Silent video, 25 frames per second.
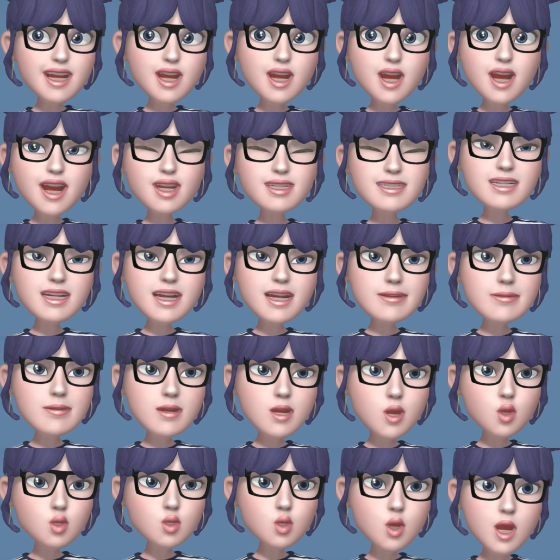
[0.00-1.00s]
I feel like my
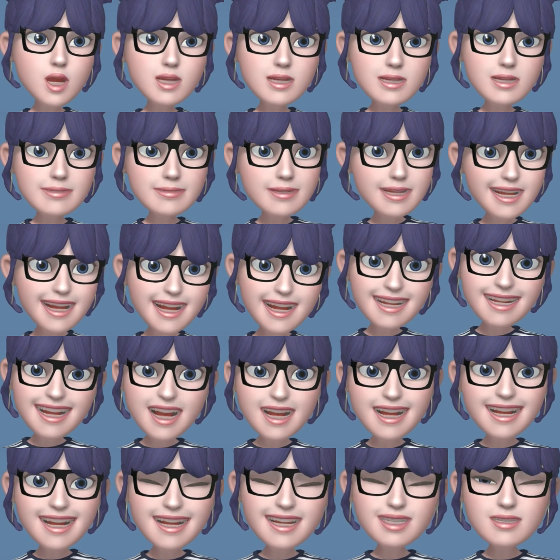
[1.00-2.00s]
whole life's been
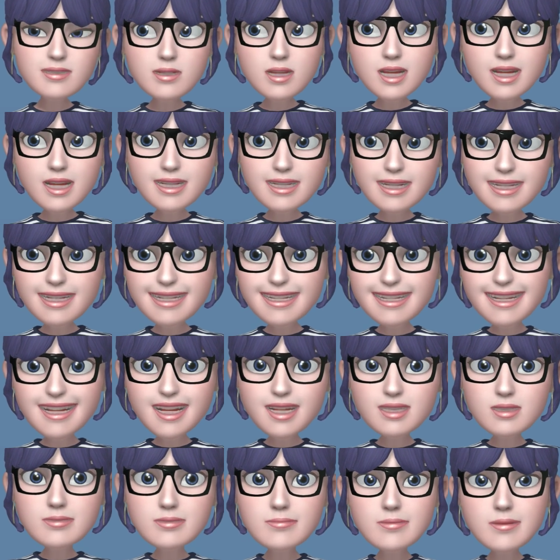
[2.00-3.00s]
hijacked by this
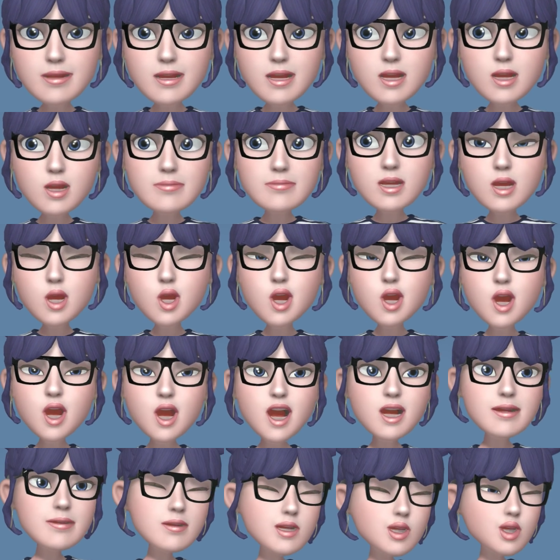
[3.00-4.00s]
stuff, but I'm
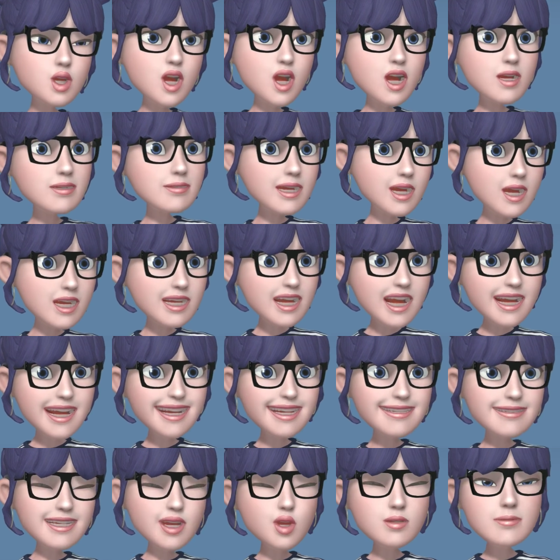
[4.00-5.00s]
just trying to be a
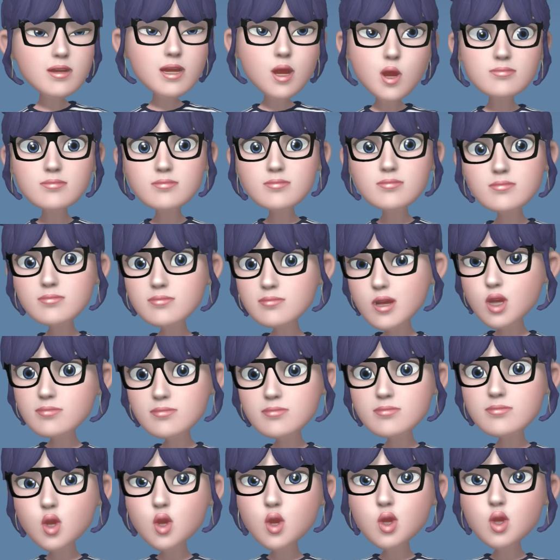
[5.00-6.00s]
champ, and I'm just trying to be
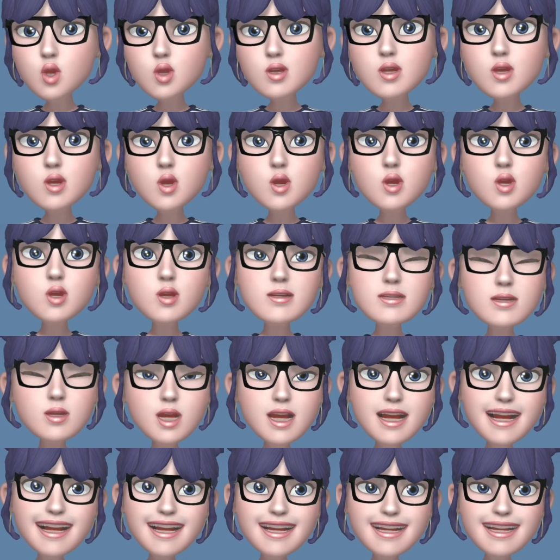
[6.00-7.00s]
strong for
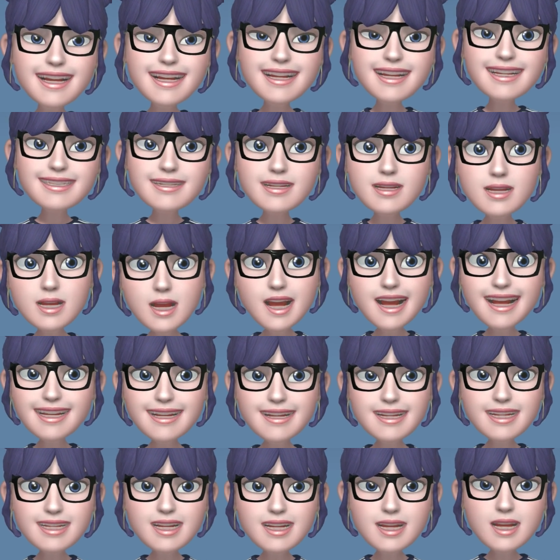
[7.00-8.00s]
Haley and for
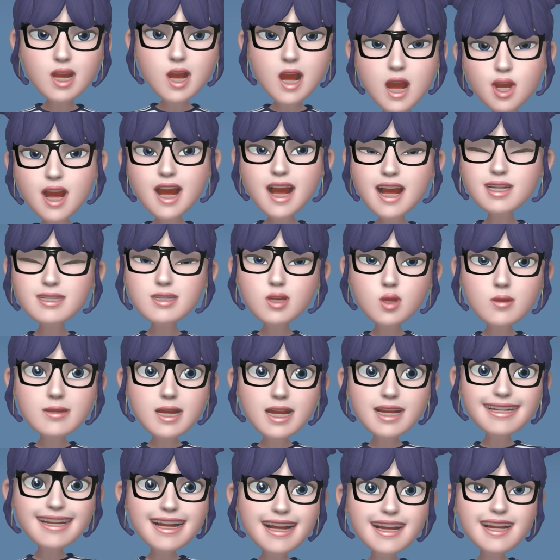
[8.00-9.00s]
David and for
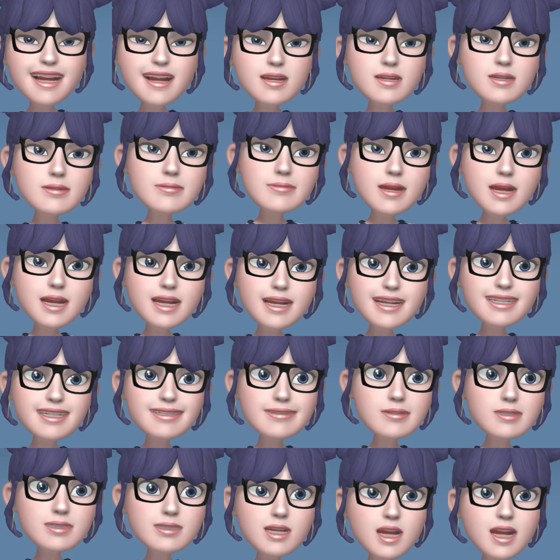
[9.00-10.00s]
myself, because I'm
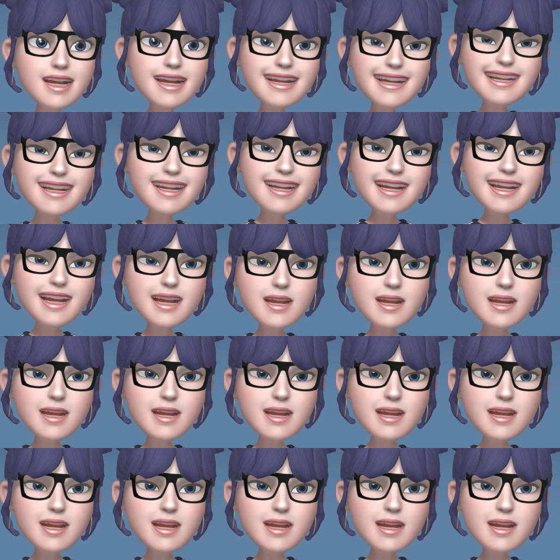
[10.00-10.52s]
a fighter.